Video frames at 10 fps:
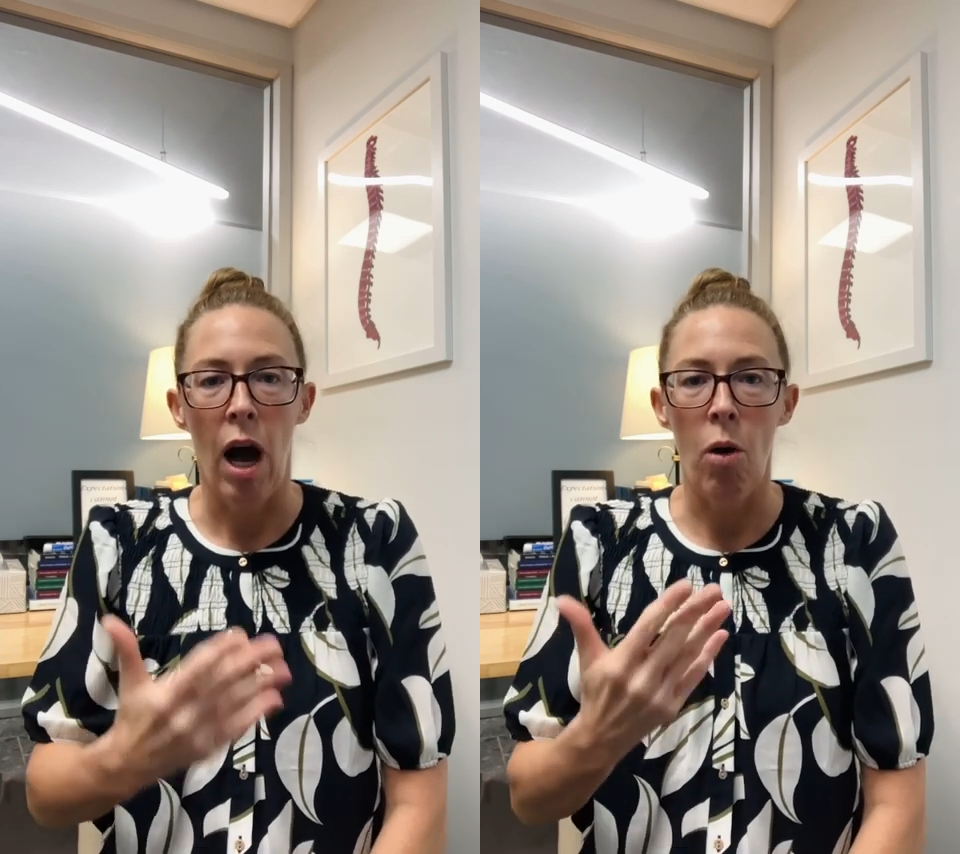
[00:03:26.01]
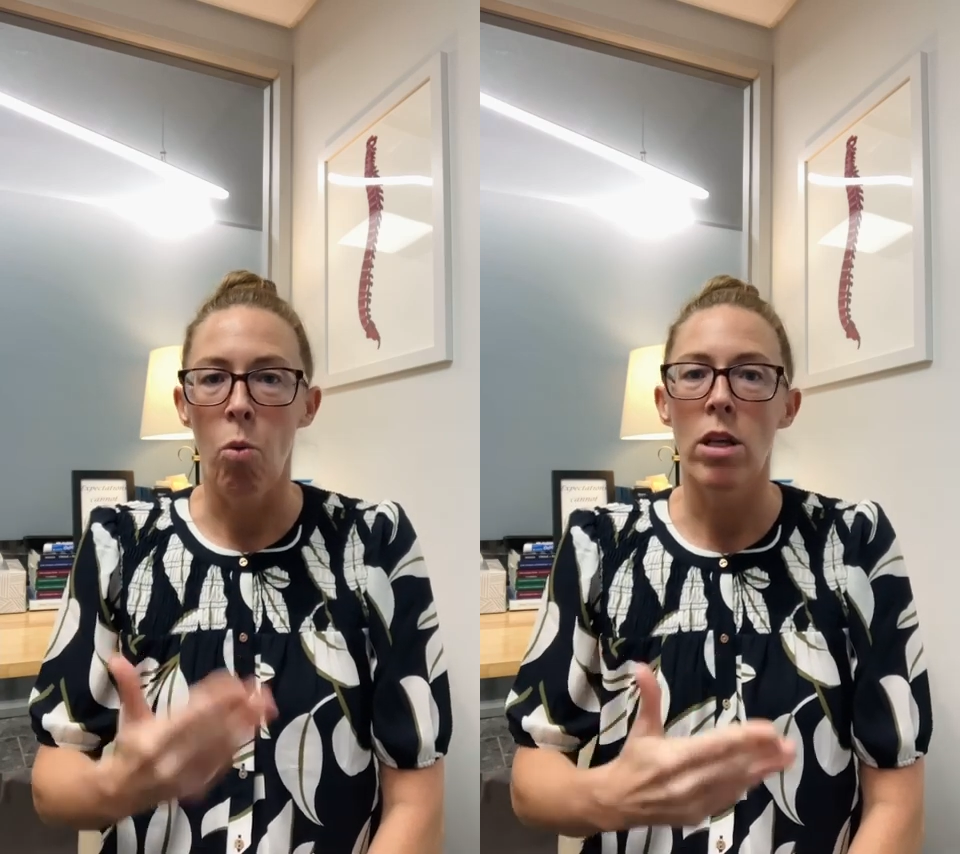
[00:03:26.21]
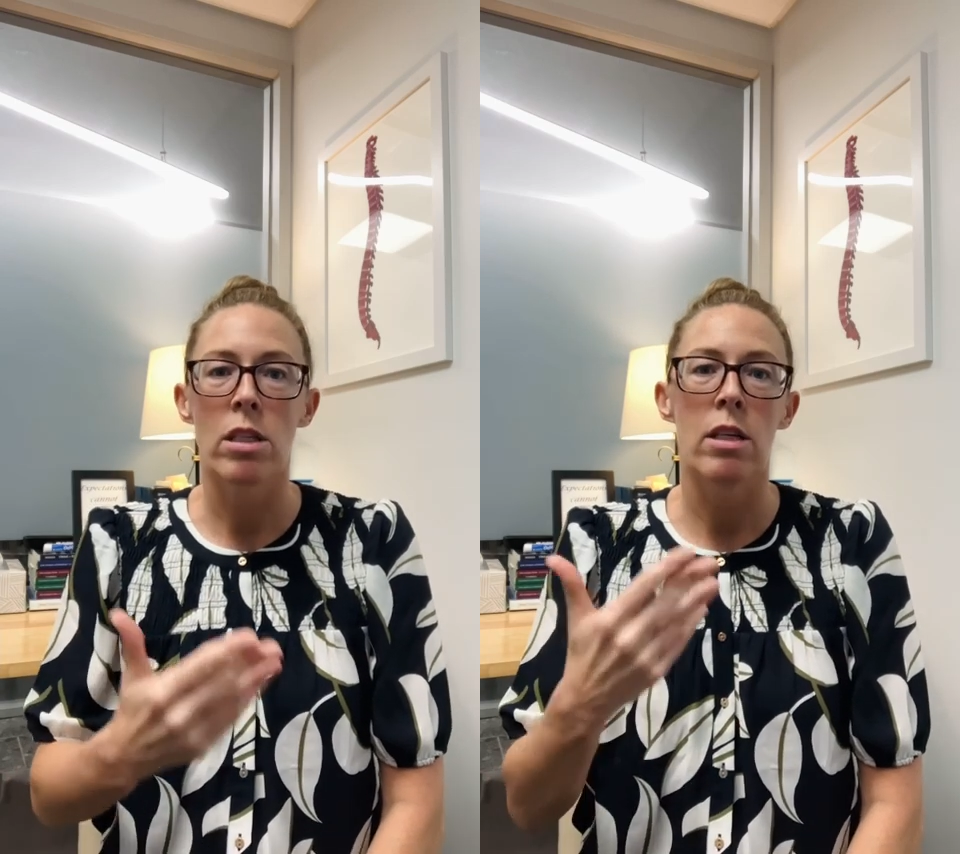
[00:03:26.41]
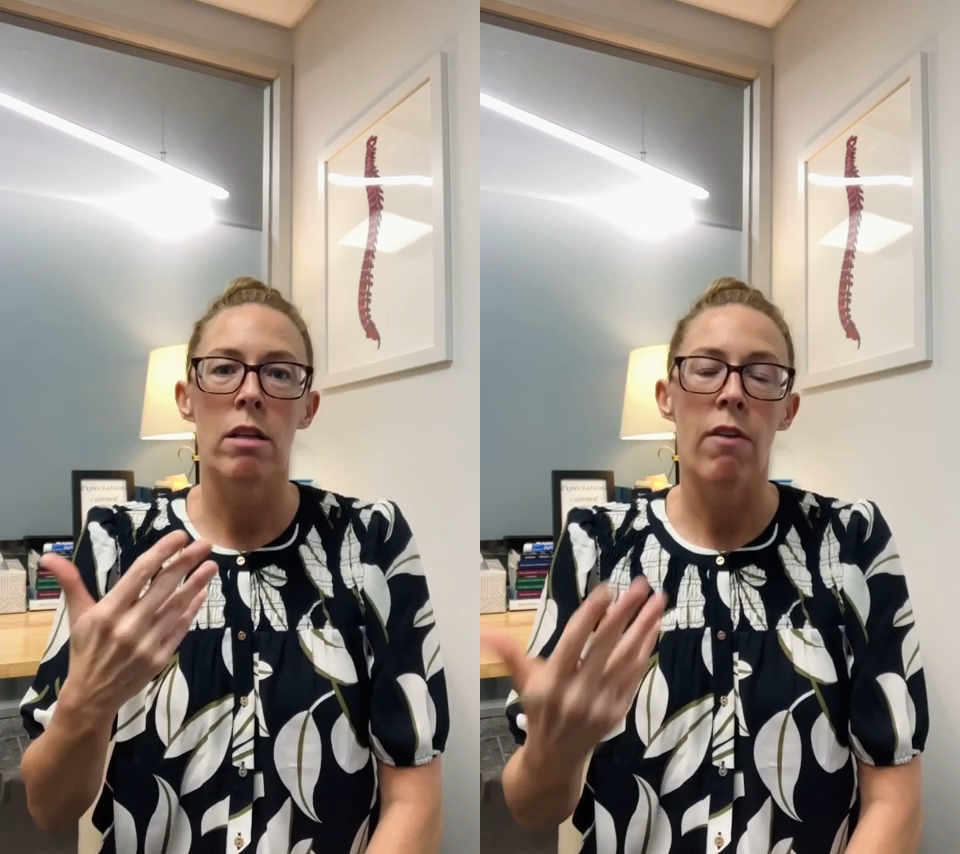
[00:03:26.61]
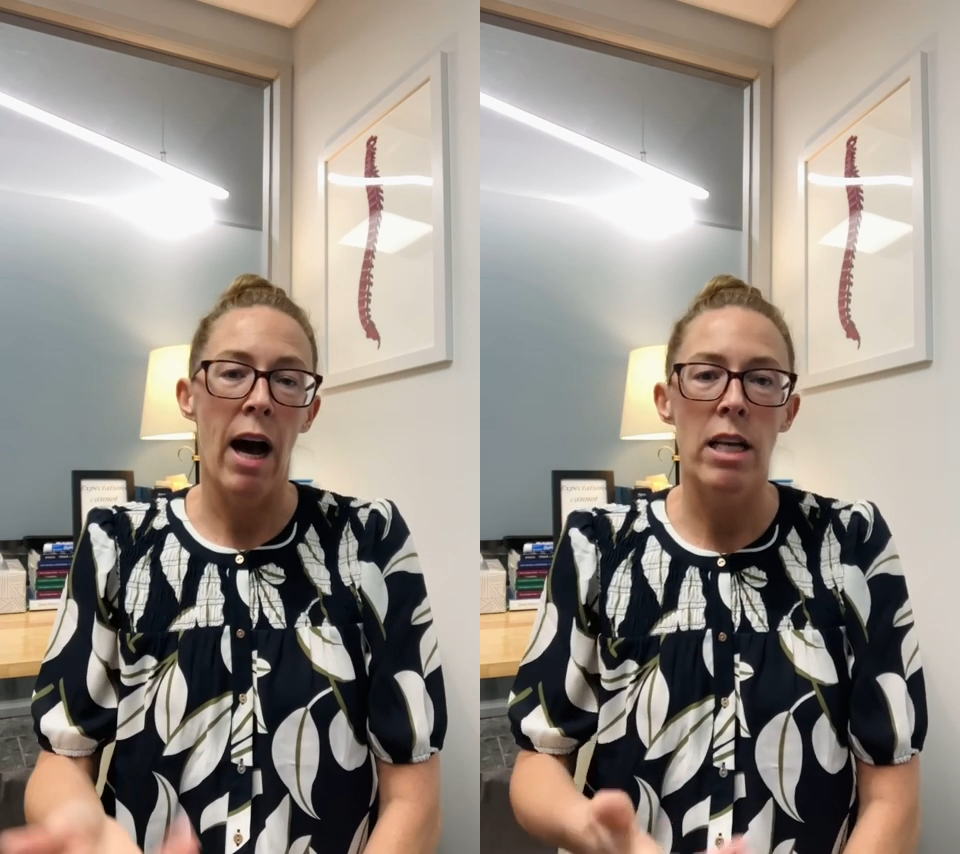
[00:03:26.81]
I want to
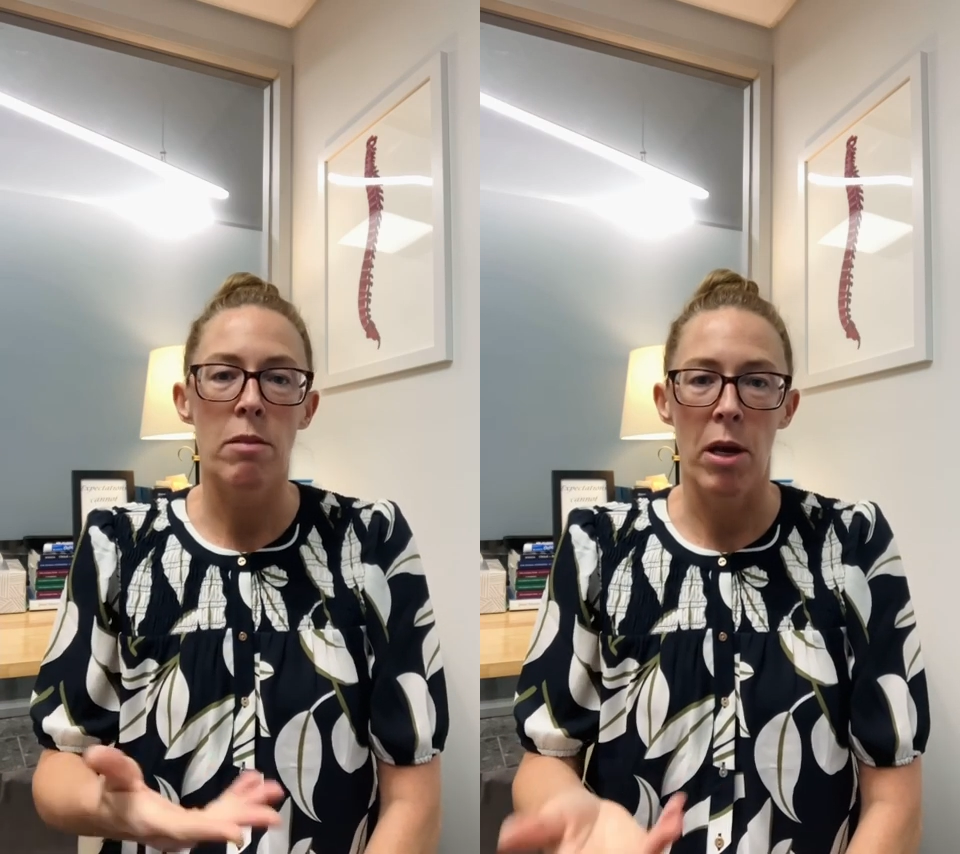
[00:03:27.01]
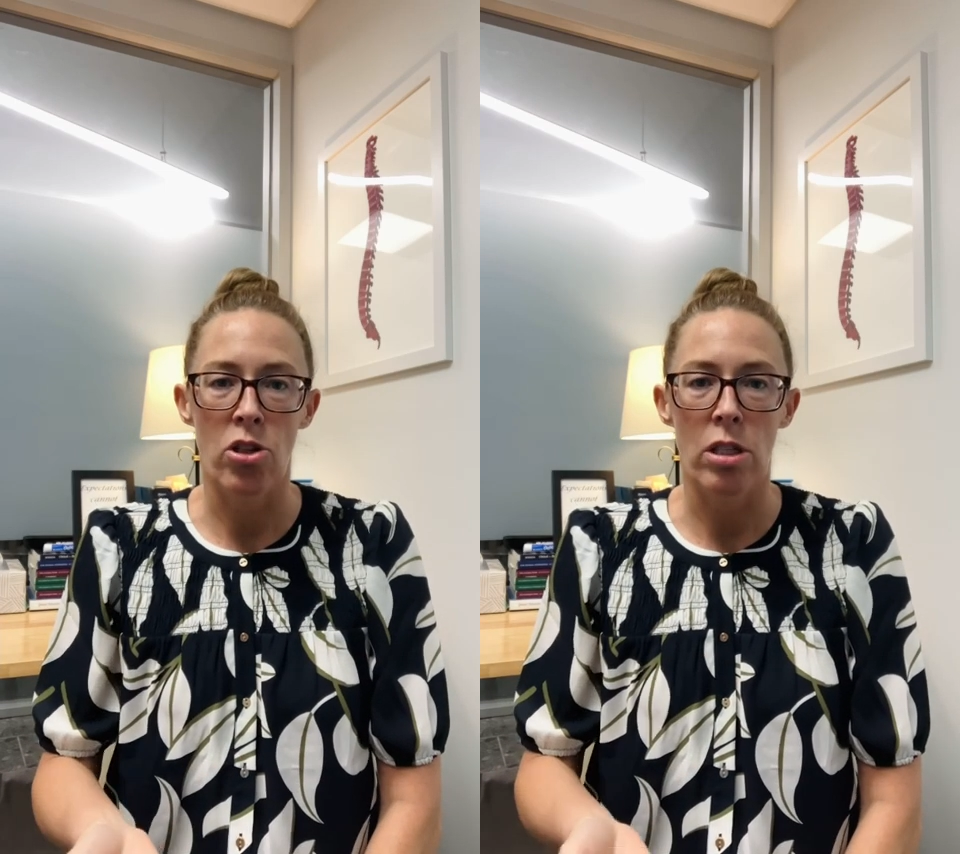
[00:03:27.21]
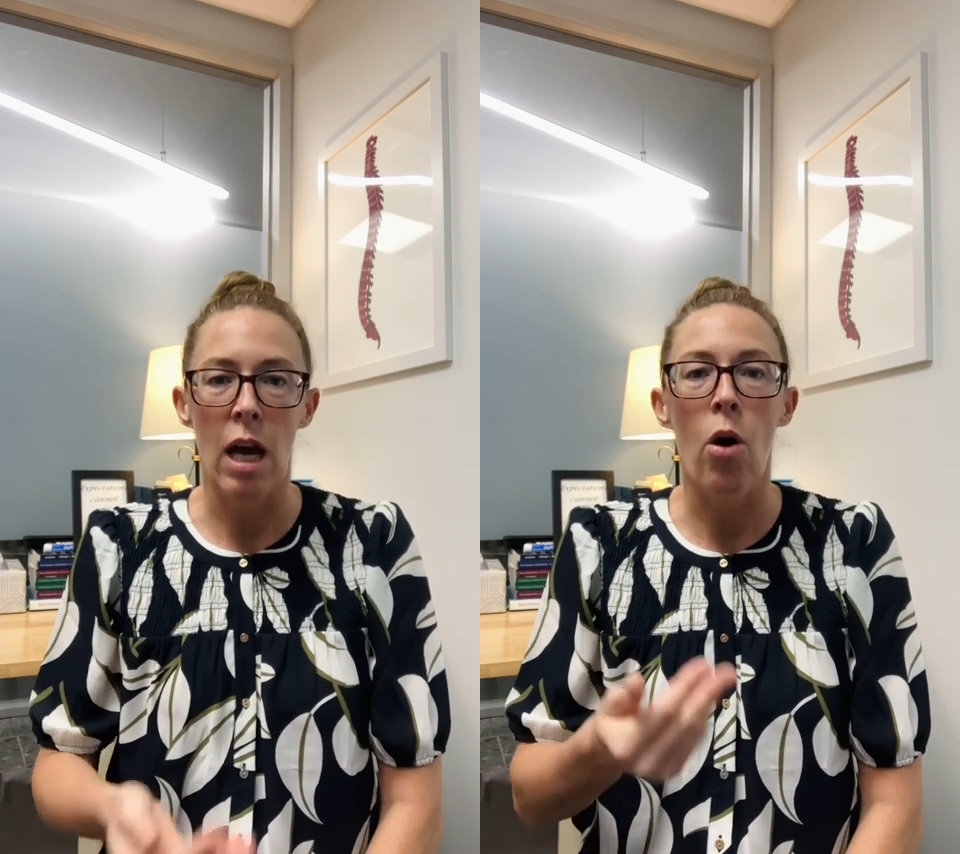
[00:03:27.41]
advise patients,